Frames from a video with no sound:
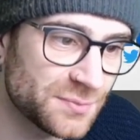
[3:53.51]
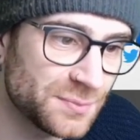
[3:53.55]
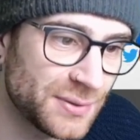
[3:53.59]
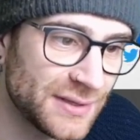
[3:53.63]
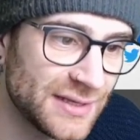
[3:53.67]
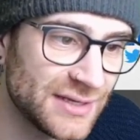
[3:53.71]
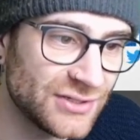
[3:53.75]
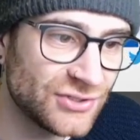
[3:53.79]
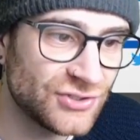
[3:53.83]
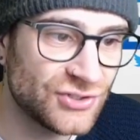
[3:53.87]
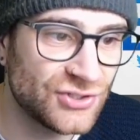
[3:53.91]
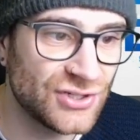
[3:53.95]

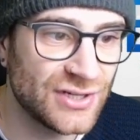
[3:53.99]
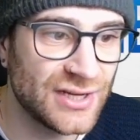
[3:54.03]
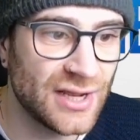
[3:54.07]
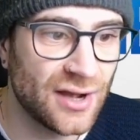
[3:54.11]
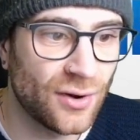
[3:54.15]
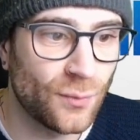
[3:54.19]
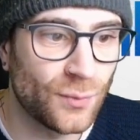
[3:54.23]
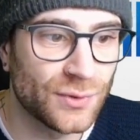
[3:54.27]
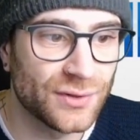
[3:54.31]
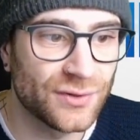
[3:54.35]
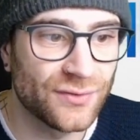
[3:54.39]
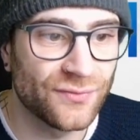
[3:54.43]
PSG are
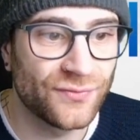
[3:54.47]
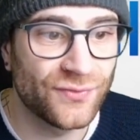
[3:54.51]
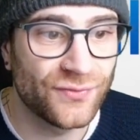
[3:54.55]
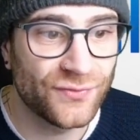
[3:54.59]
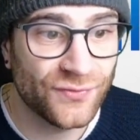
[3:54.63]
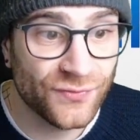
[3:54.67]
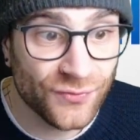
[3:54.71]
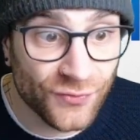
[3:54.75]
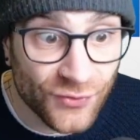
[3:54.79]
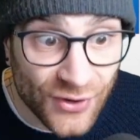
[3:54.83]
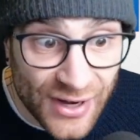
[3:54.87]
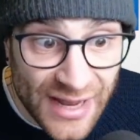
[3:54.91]
one of the
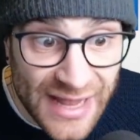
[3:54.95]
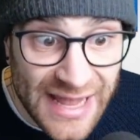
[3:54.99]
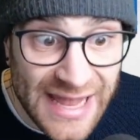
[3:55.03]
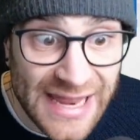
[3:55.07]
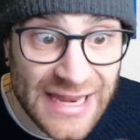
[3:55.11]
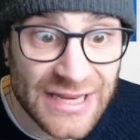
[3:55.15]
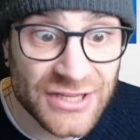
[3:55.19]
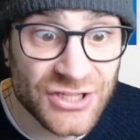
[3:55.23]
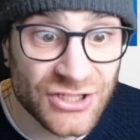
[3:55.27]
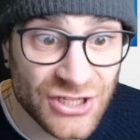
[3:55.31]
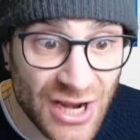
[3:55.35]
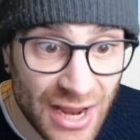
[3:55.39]

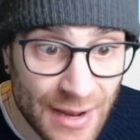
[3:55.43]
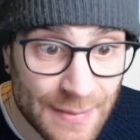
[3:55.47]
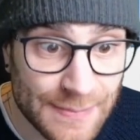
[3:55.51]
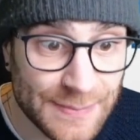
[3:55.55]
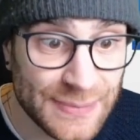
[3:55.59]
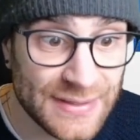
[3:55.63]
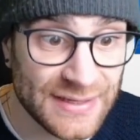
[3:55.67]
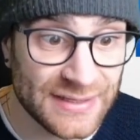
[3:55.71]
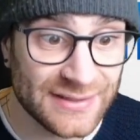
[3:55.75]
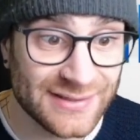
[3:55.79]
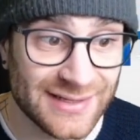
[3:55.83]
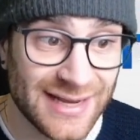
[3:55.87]
three
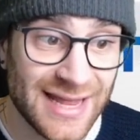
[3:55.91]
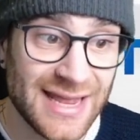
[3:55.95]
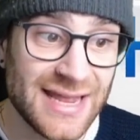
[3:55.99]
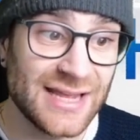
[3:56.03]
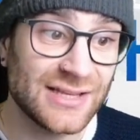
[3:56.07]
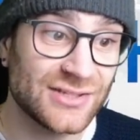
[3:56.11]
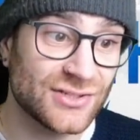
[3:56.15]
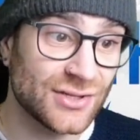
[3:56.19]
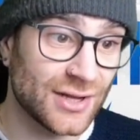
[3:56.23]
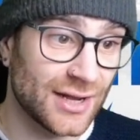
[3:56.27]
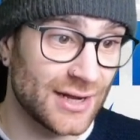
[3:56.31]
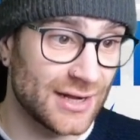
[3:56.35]
Champions
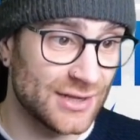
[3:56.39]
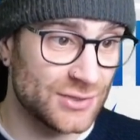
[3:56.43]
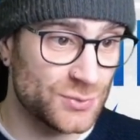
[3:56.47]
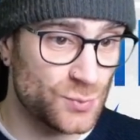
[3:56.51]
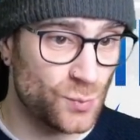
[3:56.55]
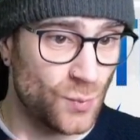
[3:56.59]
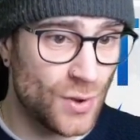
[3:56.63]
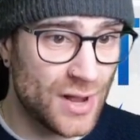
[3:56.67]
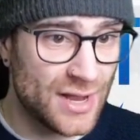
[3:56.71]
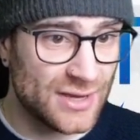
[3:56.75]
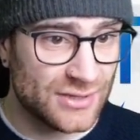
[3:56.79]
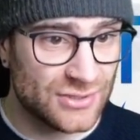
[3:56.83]
League sides,
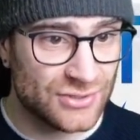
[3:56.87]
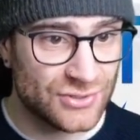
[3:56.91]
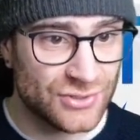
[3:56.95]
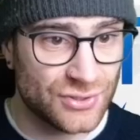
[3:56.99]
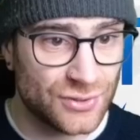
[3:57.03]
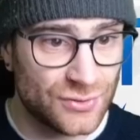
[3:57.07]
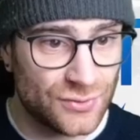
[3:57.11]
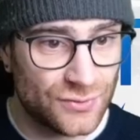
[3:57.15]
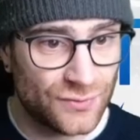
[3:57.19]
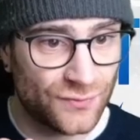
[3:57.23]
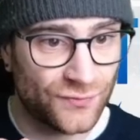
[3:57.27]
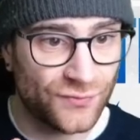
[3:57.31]
one,
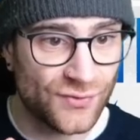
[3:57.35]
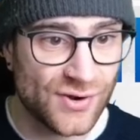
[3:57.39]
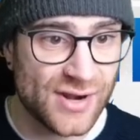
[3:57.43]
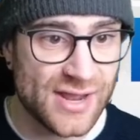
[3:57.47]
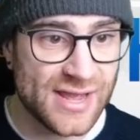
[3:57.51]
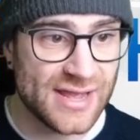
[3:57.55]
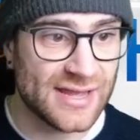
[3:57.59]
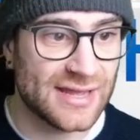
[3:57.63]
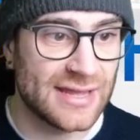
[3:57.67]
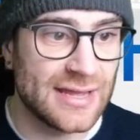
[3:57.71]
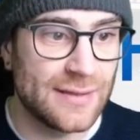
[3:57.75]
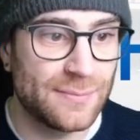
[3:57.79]
two,
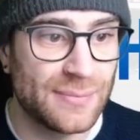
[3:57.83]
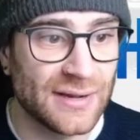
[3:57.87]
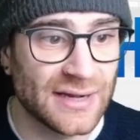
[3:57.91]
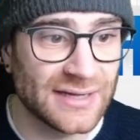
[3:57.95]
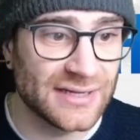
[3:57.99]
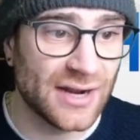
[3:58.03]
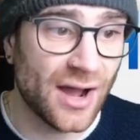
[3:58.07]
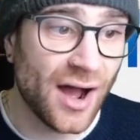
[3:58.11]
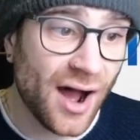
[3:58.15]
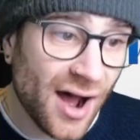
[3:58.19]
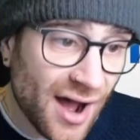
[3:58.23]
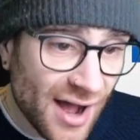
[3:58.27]
three, keeping
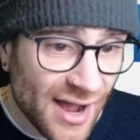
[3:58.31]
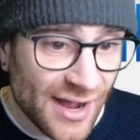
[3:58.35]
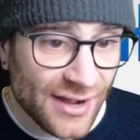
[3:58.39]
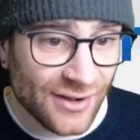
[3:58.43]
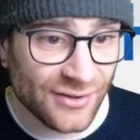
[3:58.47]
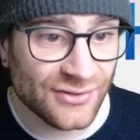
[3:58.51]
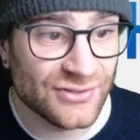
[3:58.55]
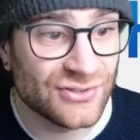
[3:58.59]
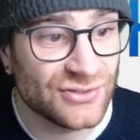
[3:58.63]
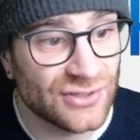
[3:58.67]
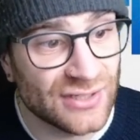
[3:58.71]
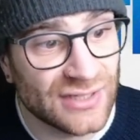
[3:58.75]
an eye
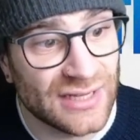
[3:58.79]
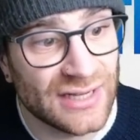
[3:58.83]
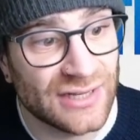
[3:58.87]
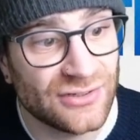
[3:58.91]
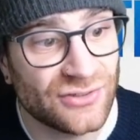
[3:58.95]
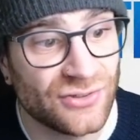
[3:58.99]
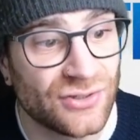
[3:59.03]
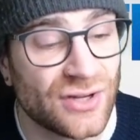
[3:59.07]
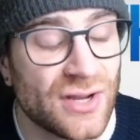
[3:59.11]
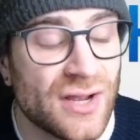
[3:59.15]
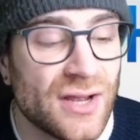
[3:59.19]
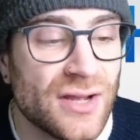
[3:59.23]
on
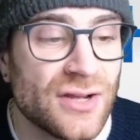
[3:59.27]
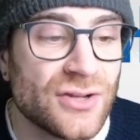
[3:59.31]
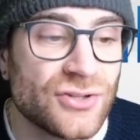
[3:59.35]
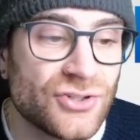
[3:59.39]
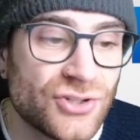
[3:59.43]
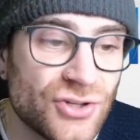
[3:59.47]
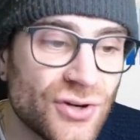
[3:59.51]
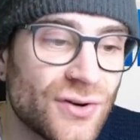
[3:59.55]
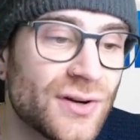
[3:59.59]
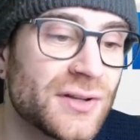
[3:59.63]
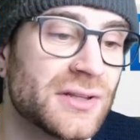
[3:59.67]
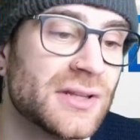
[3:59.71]
Ziyech
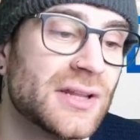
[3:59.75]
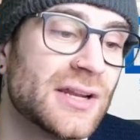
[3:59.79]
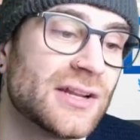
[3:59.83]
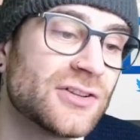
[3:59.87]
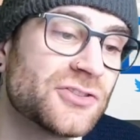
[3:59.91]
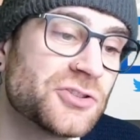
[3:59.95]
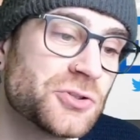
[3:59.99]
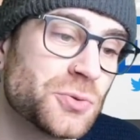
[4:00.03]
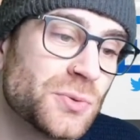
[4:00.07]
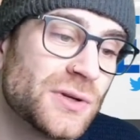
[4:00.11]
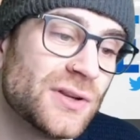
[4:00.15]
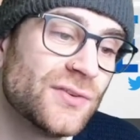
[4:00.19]
during the
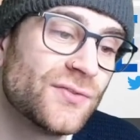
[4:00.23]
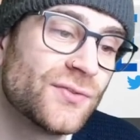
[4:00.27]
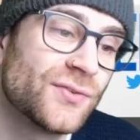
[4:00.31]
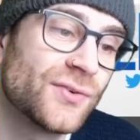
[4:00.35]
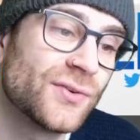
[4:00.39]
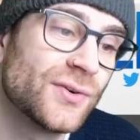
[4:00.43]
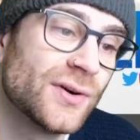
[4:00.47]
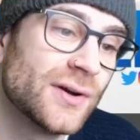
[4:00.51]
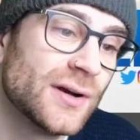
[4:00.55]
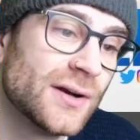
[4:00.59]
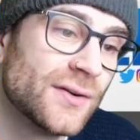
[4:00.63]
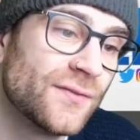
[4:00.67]
next
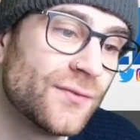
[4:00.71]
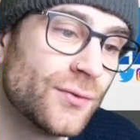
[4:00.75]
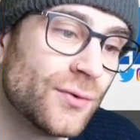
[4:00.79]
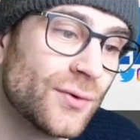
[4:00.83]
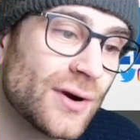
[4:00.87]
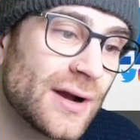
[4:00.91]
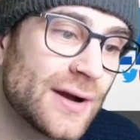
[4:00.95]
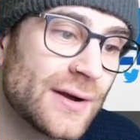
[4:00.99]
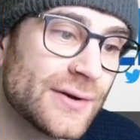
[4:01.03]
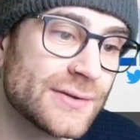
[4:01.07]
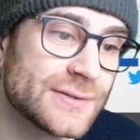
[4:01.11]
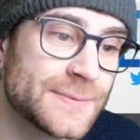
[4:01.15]
24 uh,
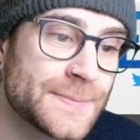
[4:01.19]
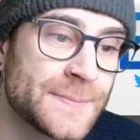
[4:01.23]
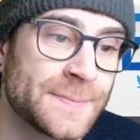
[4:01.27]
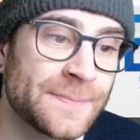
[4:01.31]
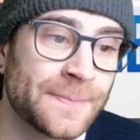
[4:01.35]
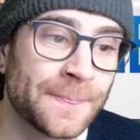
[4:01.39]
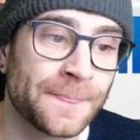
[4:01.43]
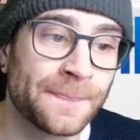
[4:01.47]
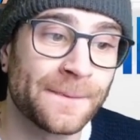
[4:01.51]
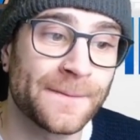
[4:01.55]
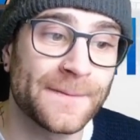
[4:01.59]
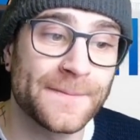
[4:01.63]
hours.
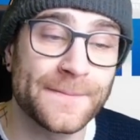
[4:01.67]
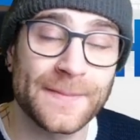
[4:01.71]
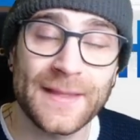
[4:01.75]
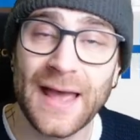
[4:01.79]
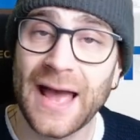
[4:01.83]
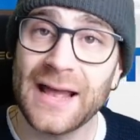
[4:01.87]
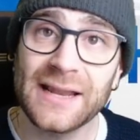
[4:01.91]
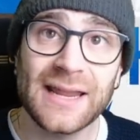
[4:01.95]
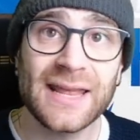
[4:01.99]
And